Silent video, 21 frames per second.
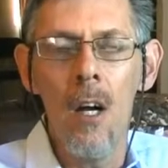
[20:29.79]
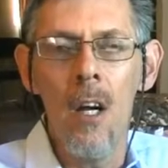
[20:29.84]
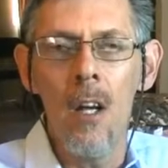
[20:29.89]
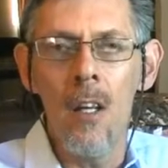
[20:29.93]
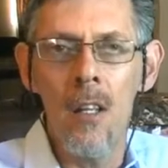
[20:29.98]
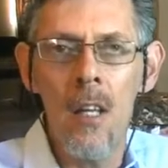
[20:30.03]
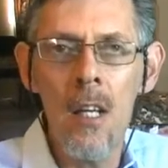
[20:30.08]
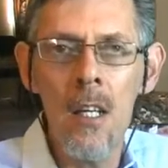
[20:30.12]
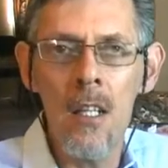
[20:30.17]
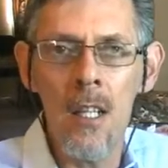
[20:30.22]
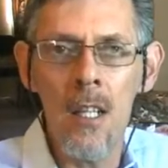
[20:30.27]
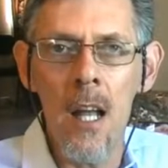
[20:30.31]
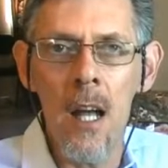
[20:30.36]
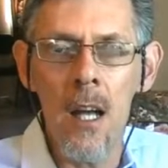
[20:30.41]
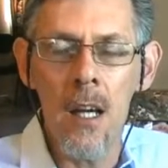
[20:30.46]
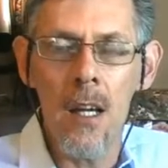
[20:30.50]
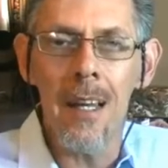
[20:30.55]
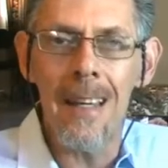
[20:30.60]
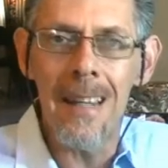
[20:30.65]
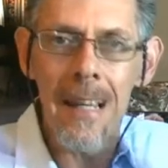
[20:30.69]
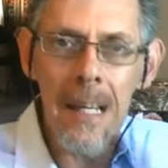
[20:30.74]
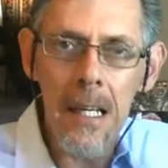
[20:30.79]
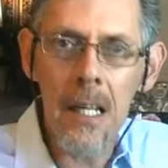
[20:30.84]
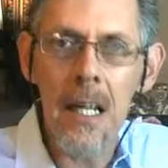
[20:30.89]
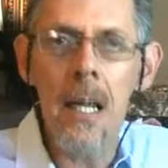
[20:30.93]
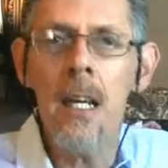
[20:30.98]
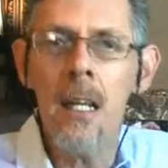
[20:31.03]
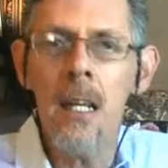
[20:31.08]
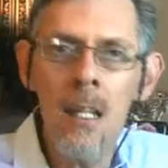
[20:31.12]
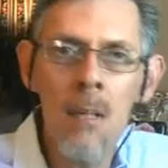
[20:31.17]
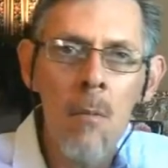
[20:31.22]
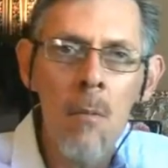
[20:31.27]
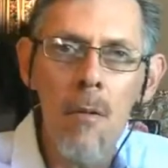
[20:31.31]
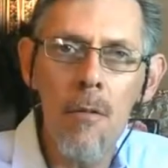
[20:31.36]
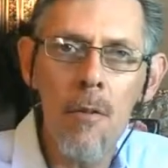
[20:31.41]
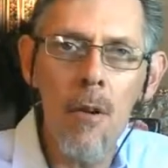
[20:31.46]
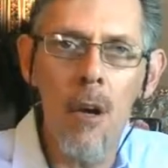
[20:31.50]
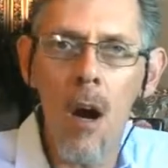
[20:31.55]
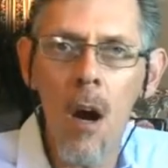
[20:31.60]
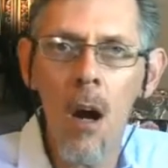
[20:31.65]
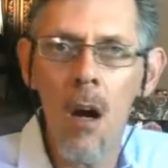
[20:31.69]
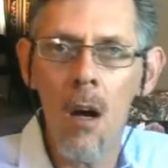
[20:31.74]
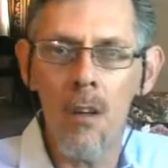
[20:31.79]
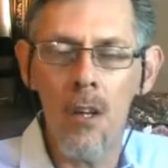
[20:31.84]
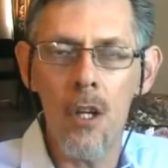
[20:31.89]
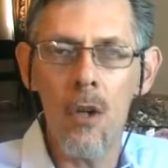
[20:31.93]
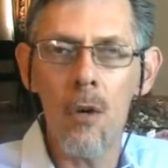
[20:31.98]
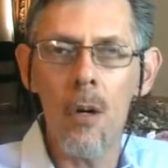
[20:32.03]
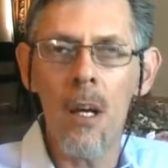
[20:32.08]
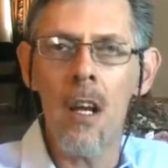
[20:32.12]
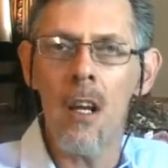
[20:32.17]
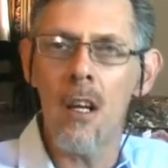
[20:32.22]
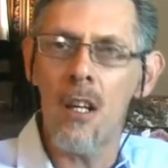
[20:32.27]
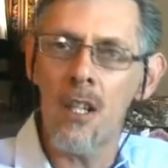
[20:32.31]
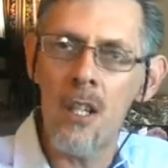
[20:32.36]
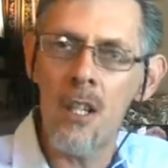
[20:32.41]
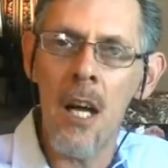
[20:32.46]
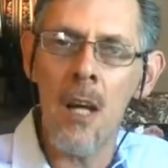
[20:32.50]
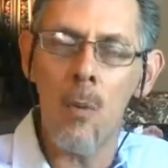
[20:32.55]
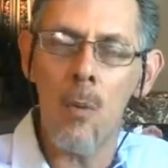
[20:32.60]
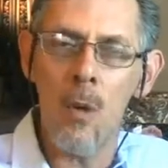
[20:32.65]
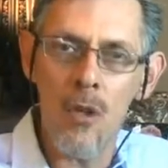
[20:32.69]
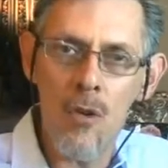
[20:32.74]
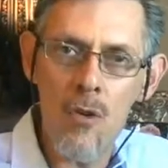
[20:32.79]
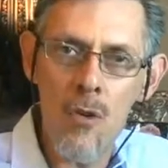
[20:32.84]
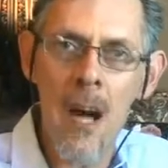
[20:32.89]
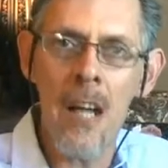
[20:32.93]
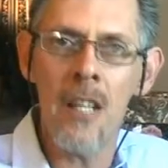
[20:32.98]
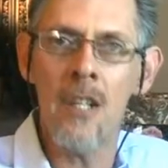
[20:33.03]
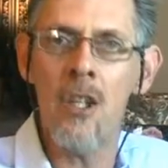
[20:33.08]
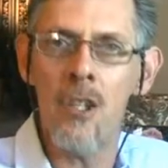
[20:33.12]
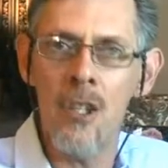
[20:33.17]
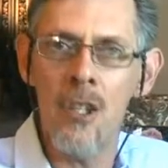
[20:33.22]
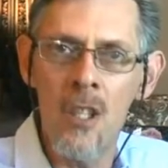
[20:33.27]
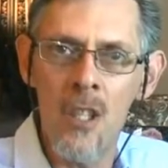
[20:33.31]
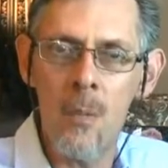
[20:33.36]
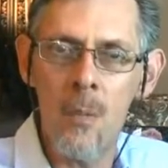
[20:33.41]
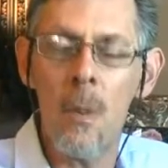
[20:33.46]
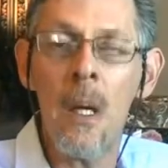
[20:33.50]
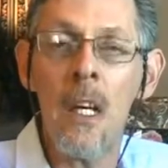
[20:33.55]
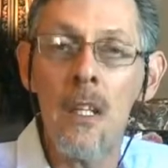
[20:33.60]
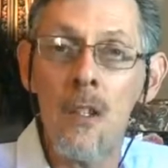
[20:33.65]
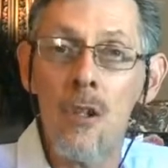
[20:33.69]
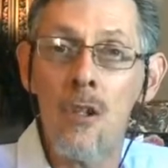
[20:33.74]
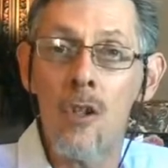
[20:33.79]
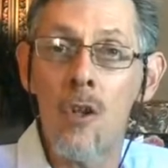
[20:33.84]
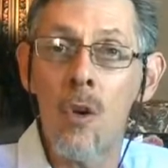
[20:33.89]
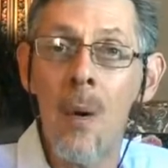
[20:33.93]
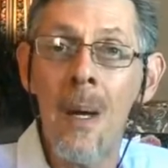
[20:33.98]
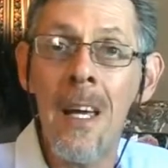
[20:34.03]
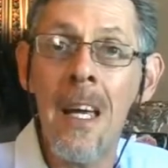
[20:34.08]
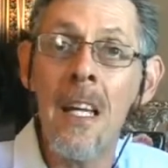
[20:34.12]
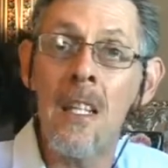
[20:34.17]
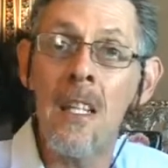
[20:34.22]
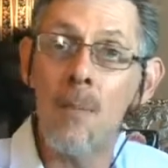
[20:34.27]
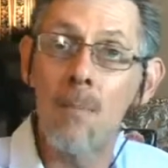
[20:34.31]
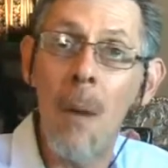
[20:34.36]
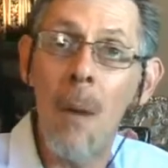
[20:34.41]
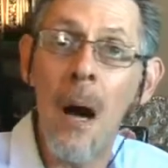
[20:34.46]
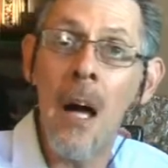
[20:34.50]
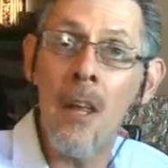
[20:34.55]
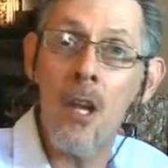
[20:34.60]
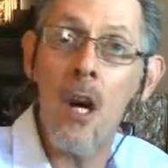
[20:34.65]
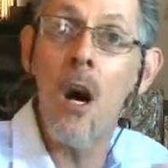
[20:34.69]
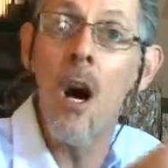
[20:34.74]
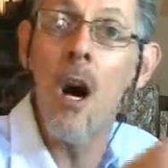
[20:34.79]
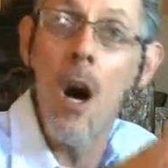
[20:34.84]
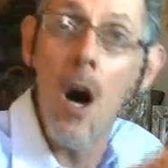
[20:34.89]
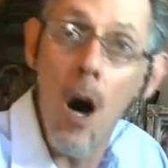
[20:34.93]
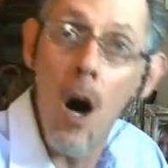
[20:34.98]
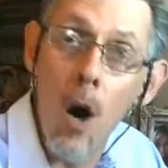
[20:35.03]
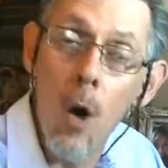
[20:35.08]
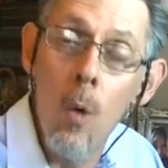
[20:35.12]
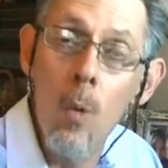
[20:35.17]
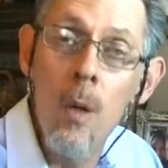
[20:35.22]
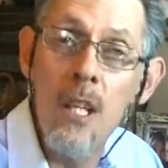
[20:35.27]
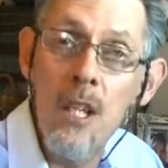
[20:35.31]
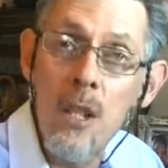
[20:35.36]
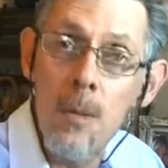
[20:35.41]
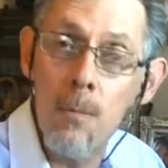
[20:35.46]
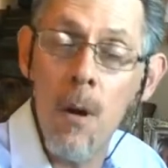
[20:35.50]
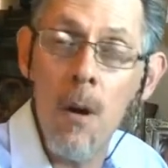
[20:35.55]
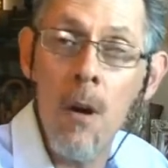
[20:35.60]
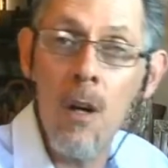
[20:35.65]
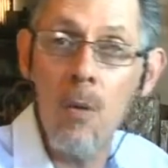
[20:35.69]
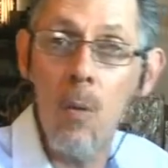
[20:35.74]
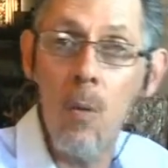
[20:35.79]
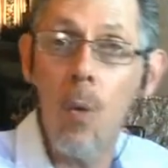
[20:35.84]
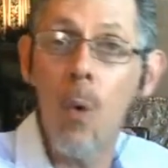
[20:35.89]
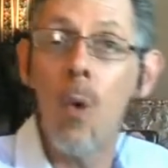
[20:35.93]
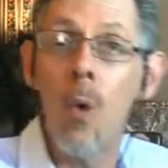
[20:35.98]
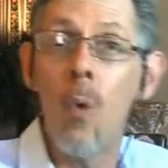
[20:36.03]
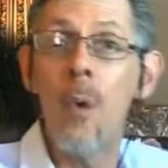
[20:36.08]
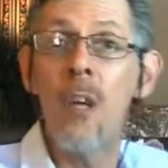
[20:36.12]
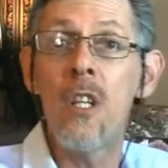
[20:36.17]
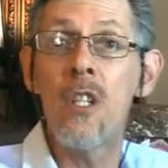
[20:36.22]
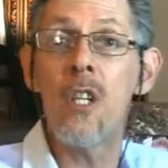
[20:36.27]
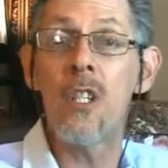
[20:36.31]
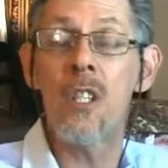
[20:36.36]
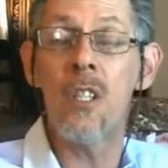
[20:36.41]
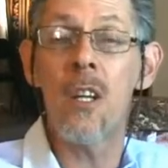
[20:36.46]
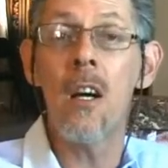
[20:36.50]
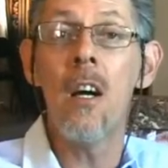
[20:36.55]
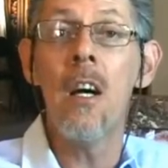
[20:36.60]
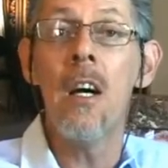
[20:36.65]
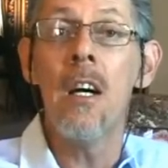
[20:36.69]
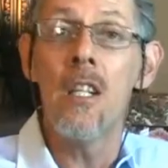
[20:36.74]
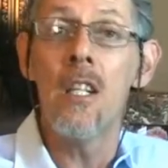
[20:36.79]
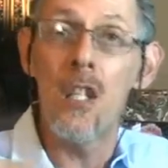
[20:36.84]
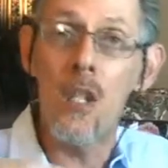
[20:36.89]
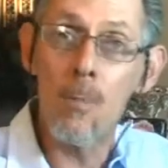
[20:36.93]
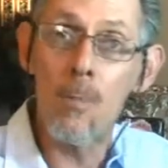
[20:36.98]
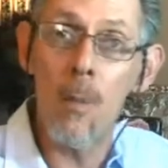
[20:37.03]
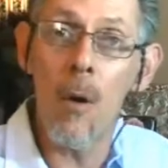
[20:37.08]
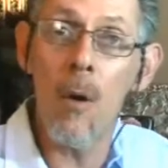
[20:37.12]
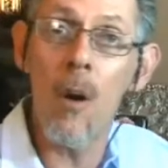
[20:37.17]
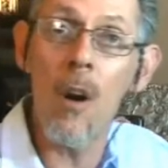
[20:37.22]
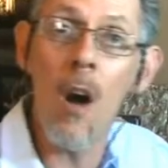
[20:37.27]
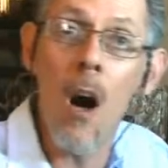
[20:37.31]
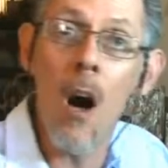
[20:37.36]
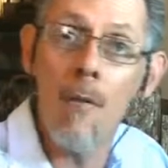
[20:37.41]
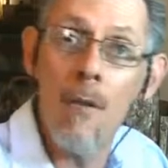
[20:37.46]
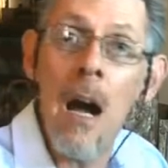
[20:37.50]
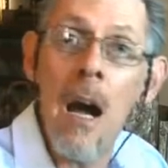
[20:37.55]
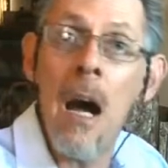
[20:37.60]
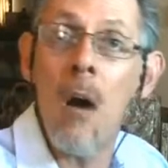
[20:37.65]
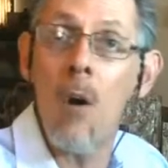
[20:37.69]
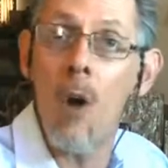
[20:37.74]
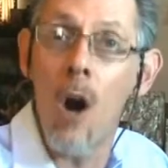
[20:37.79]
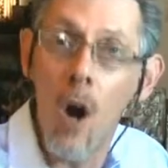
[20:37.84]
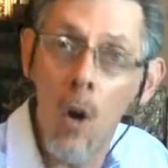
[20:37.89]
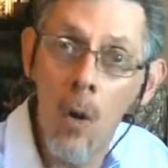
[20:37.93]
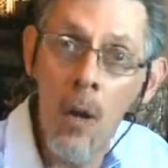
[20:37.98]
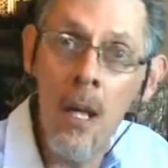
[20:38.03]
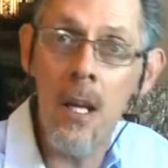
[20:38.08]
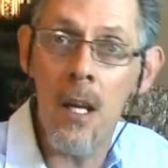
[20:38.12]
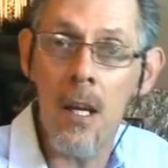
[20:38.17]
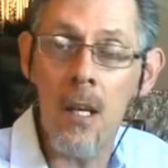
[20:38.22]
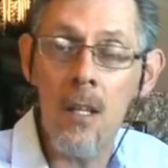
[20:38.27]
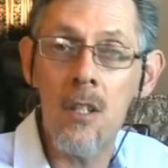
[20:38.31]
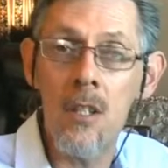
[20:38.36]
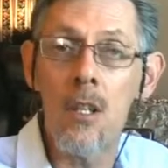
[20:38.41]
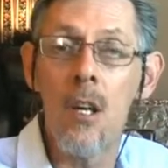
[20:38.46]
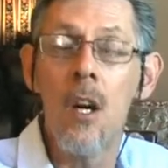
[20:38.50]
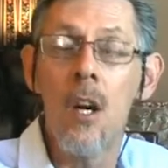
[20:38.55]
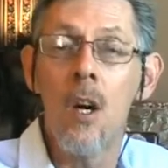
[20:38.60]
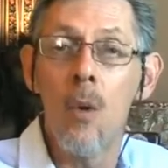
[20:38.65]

Things like the kingdom of God, that you can understand what righteousness, peace, and joy is by the Holy Spirit, or which is the spirit of our holiness,